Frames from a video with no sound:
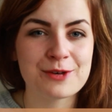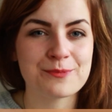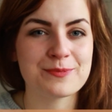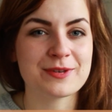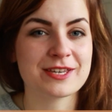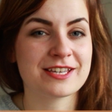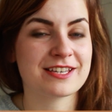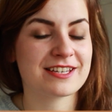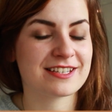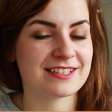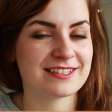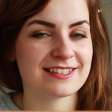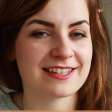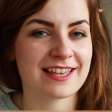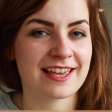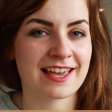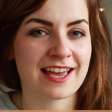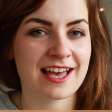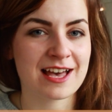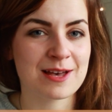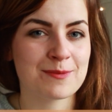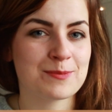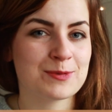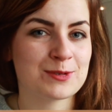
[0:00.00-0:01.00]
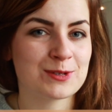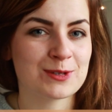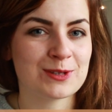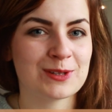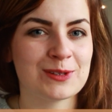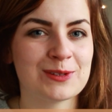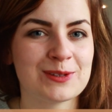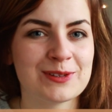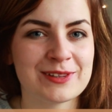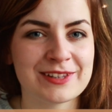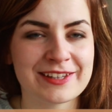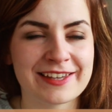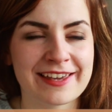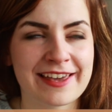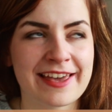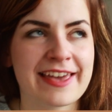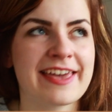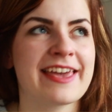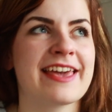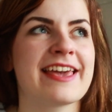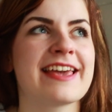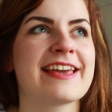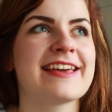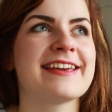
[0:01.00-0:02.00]
because I absolutely
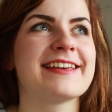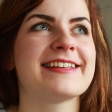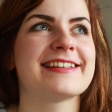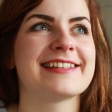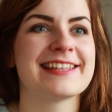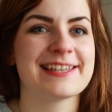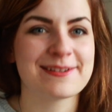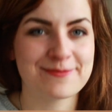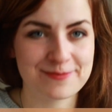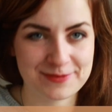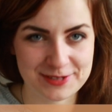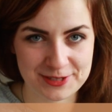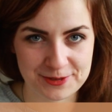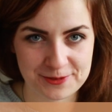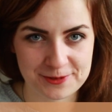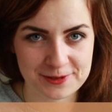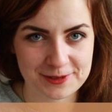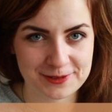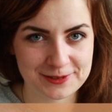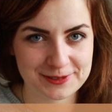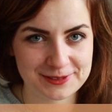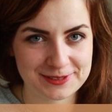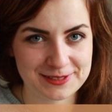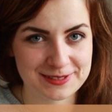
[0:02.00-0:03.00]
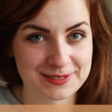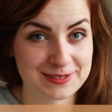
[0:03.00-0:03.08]
hate empty walls.